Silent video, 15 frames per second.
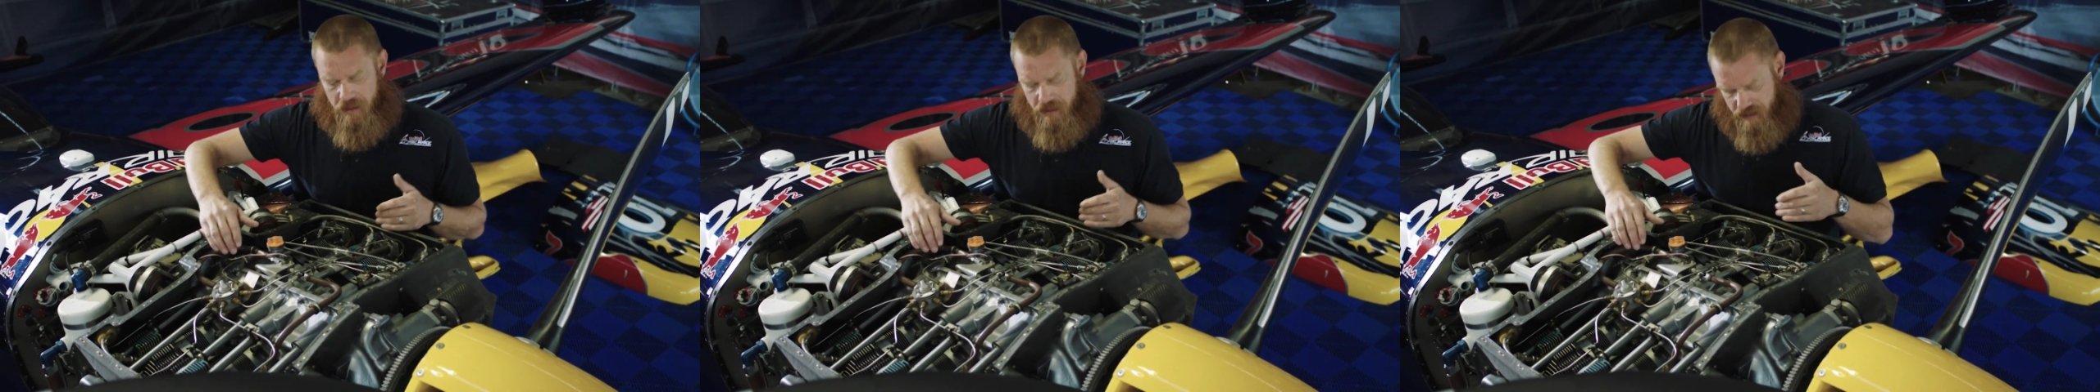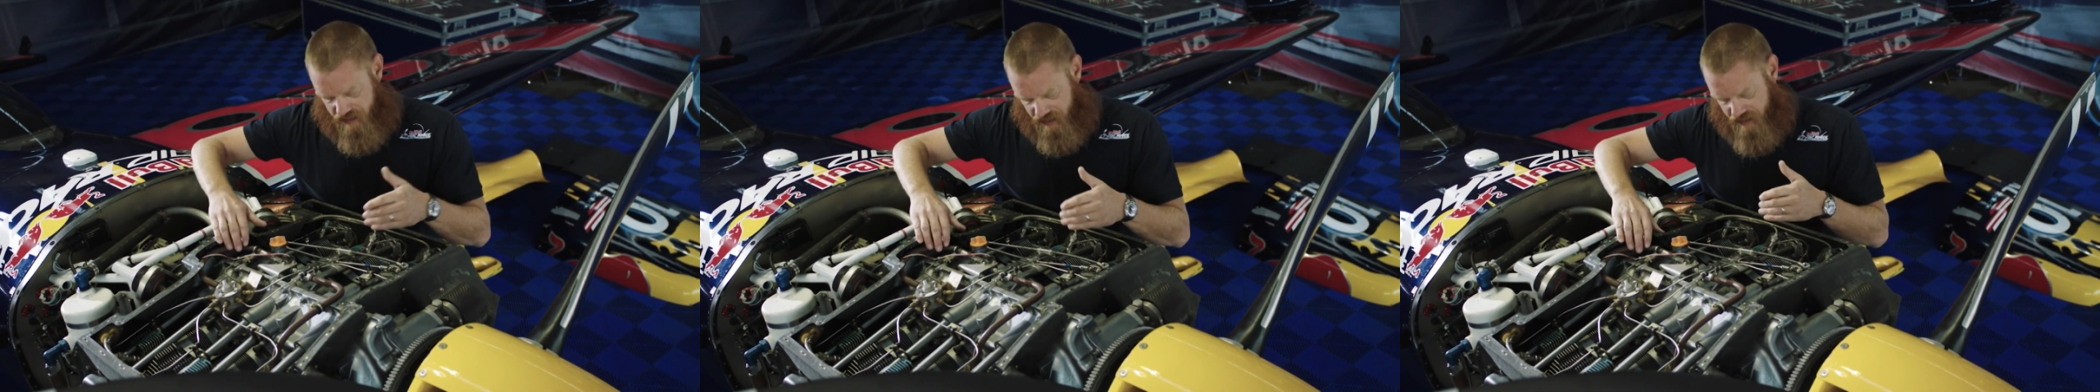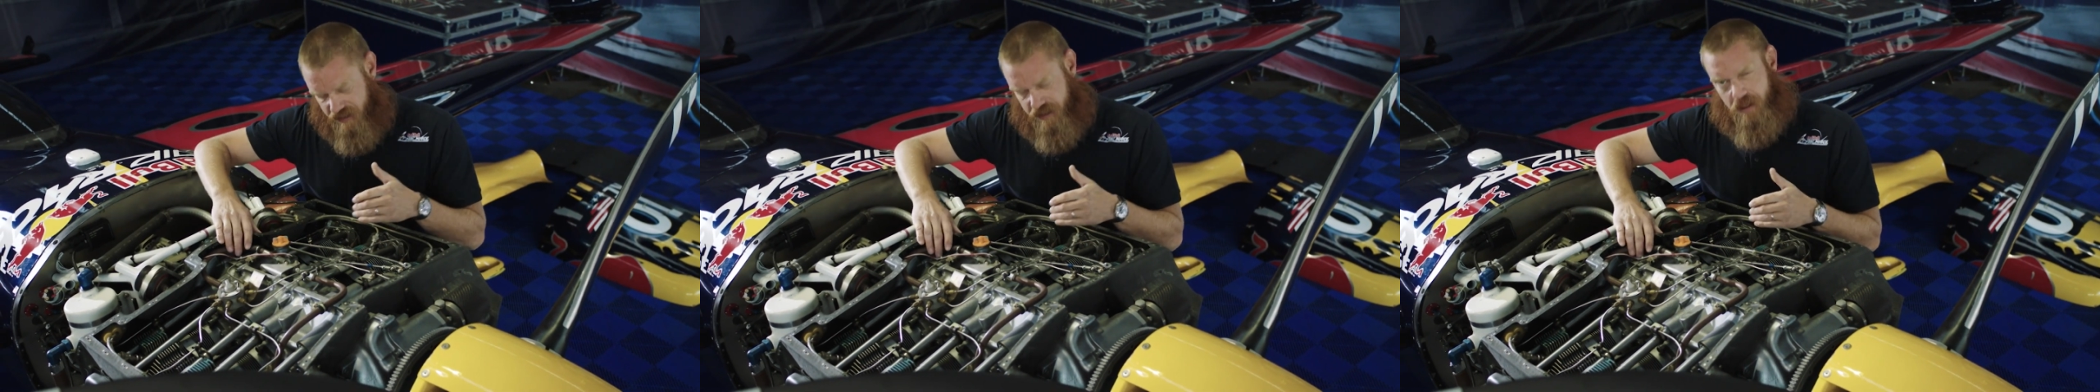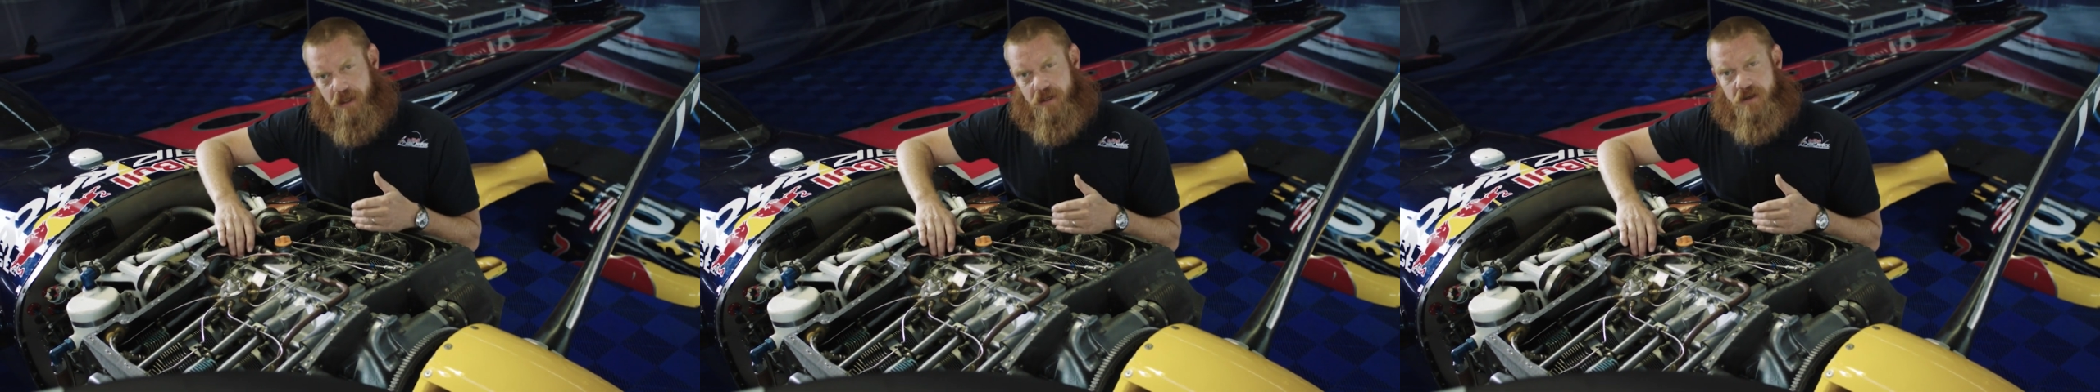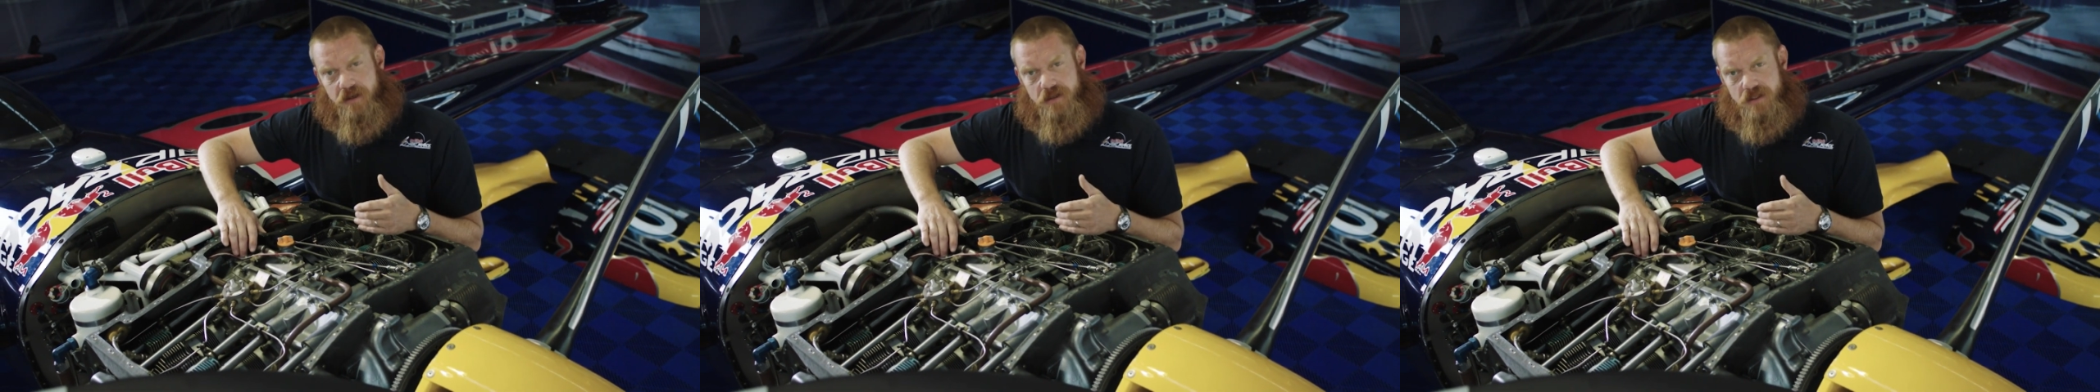six
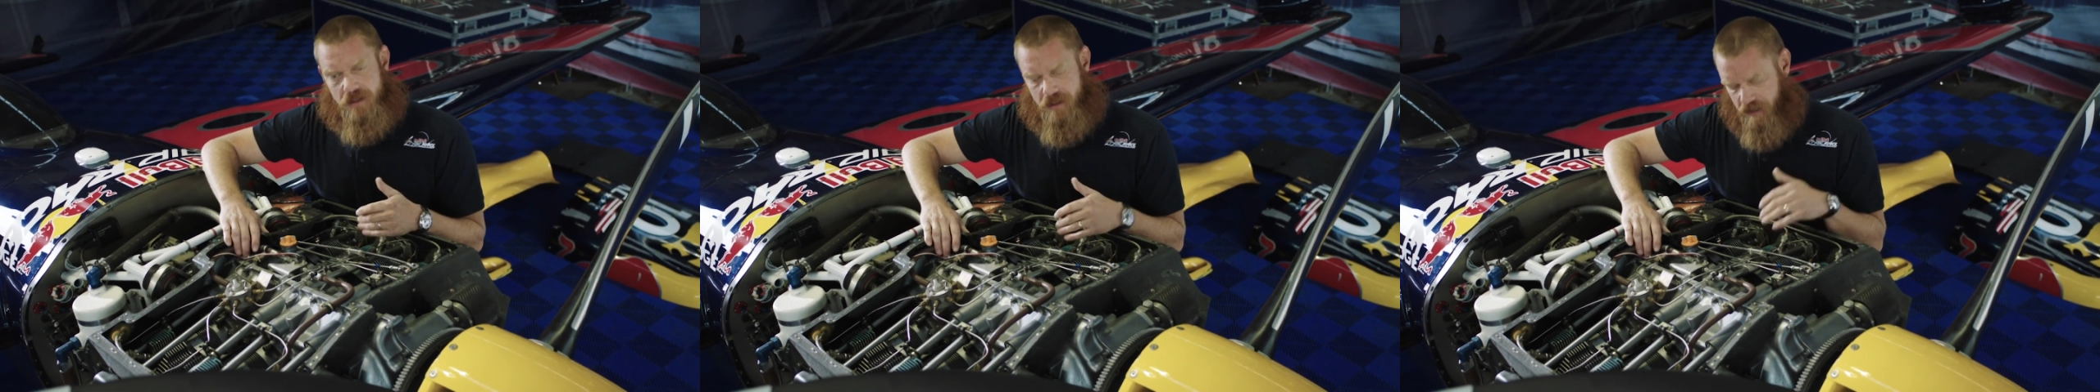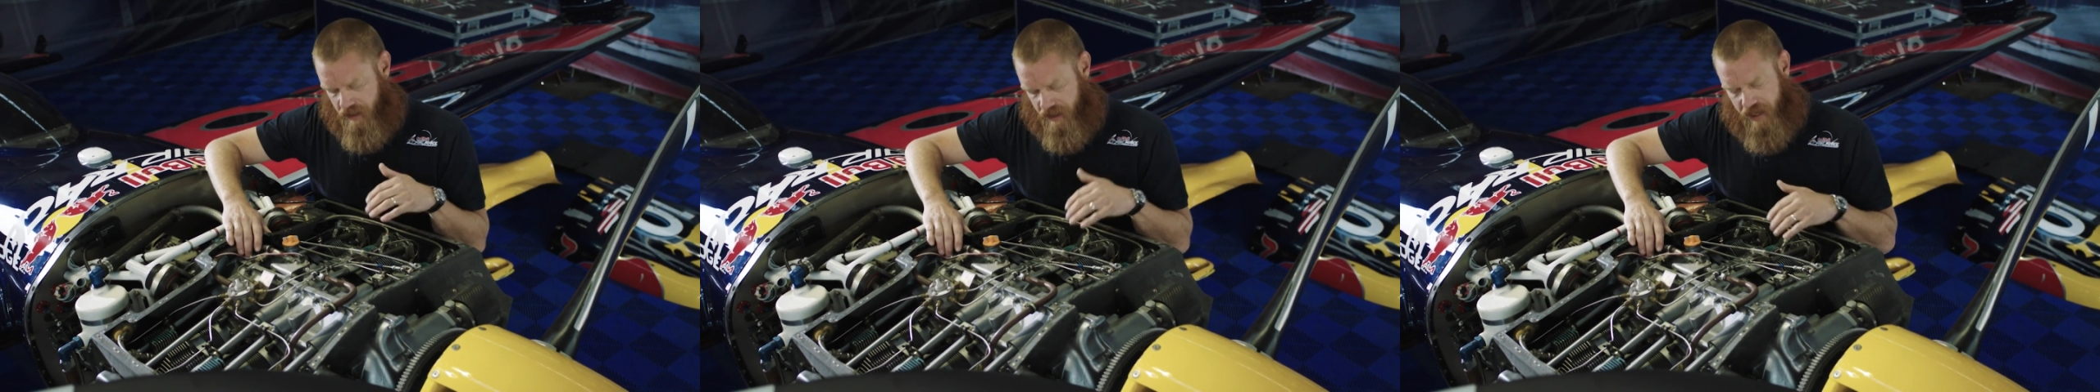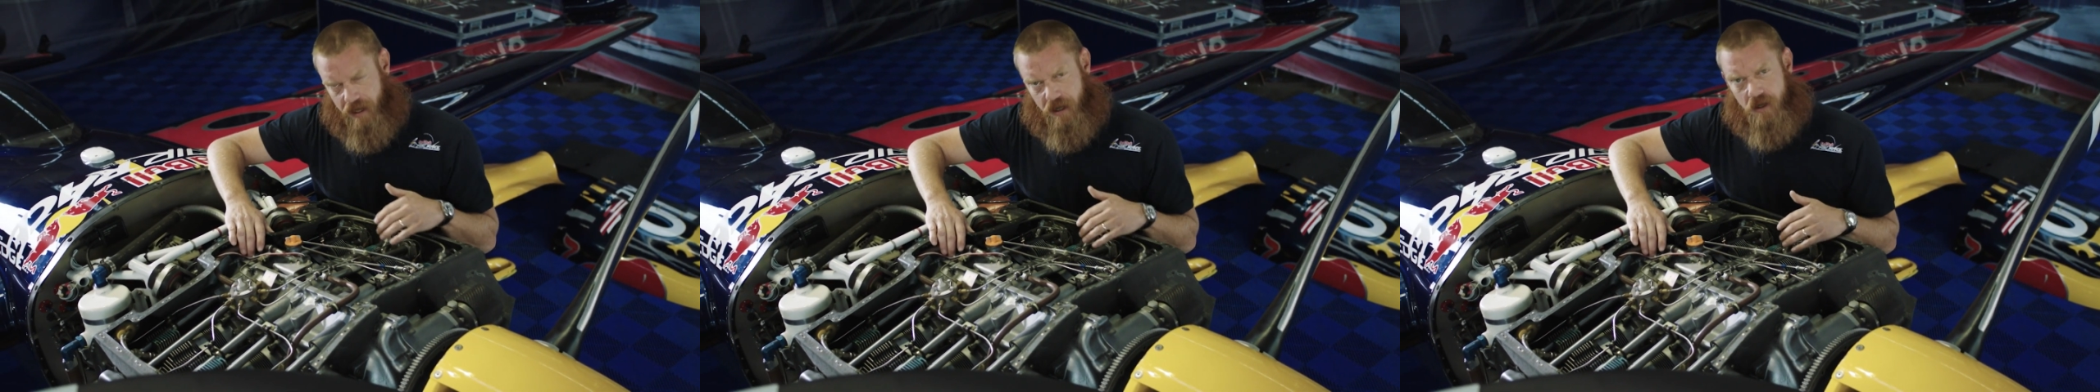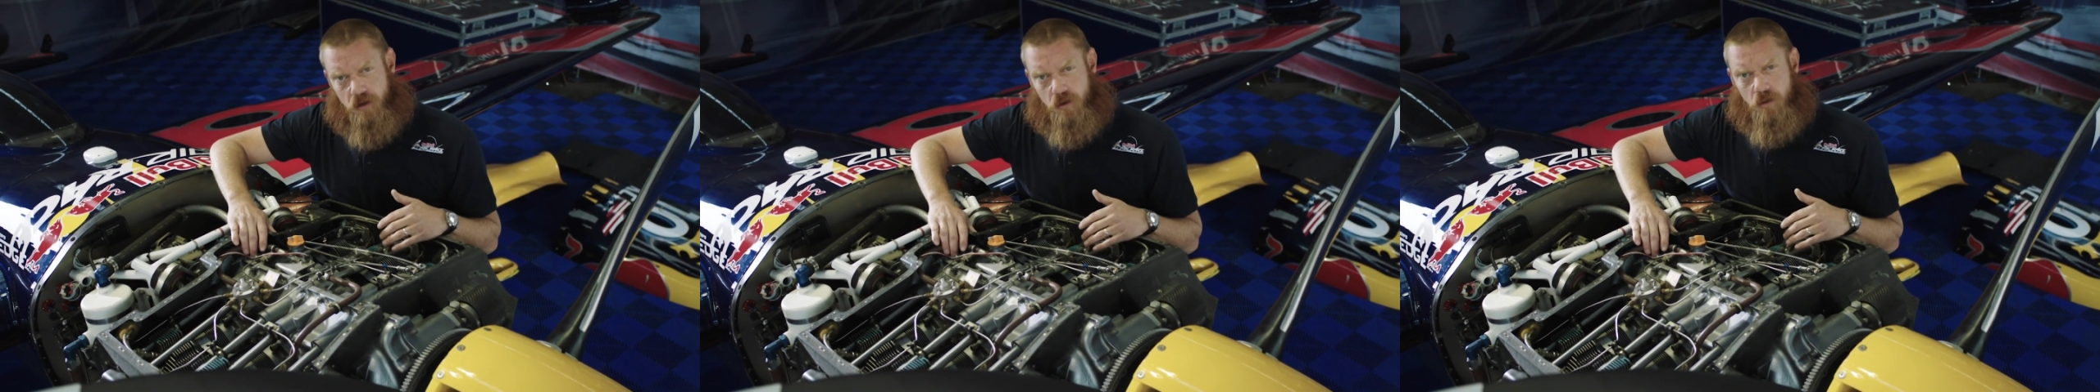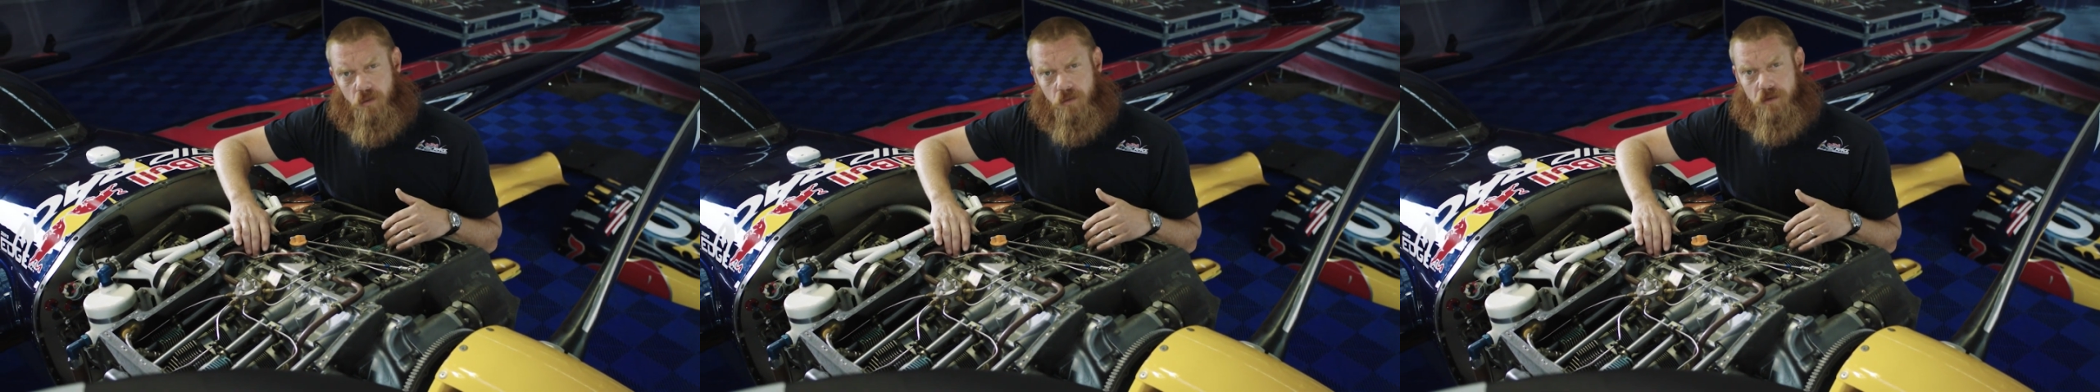cylinders that are
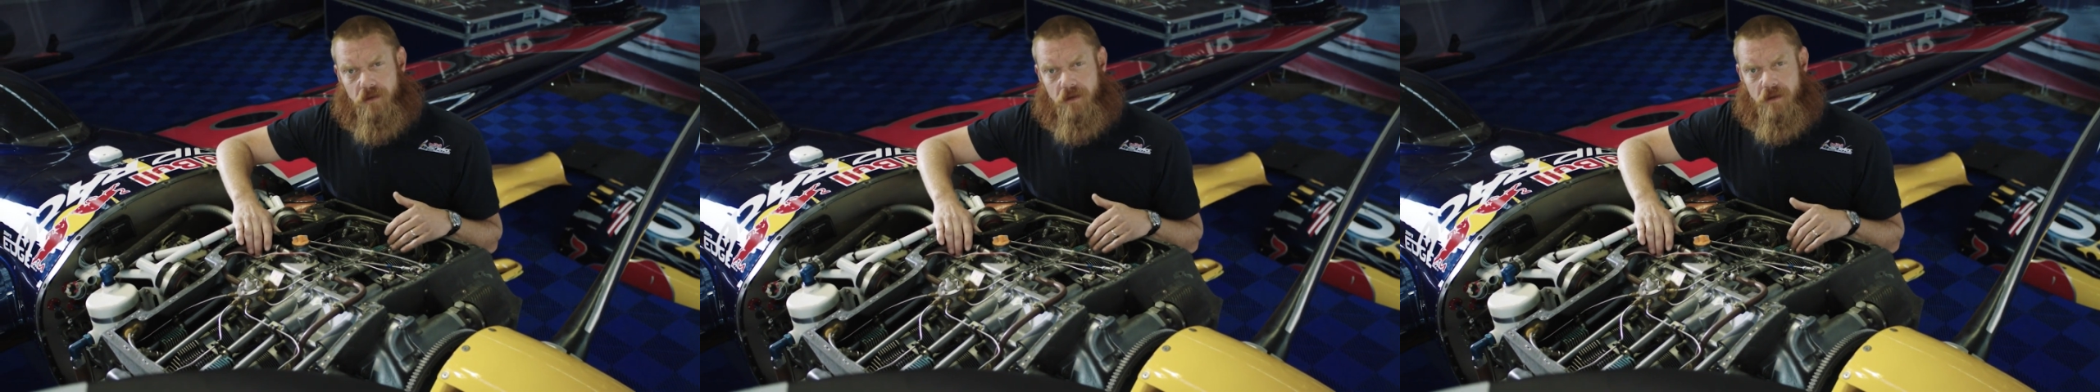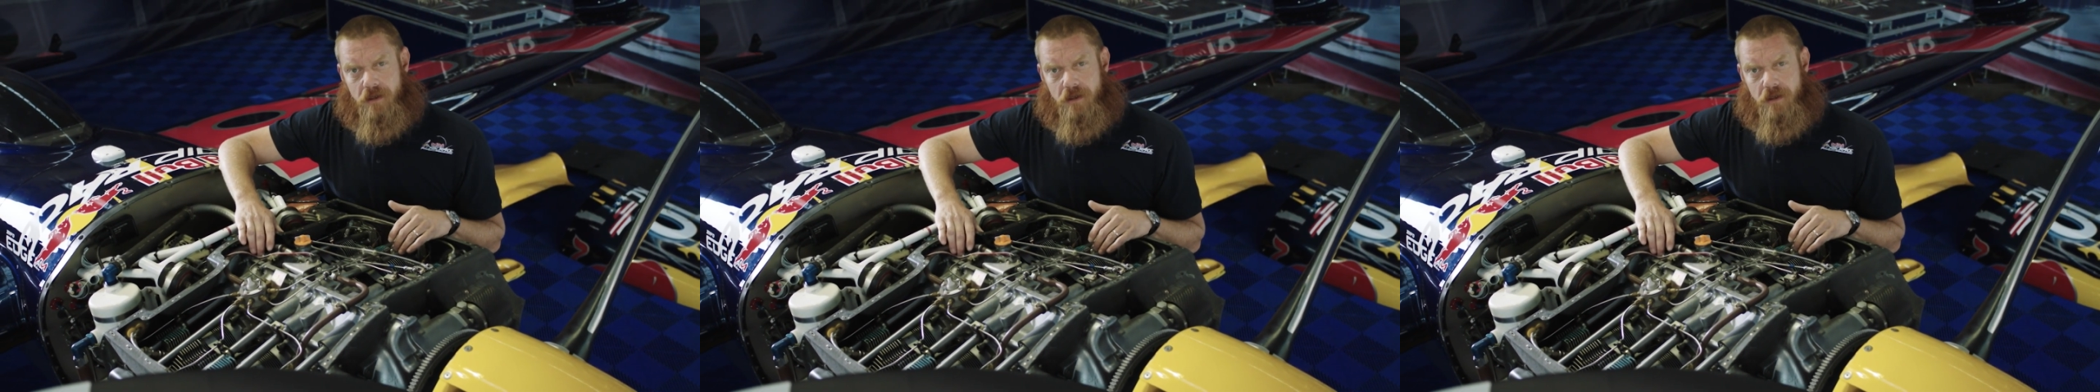air-cooled.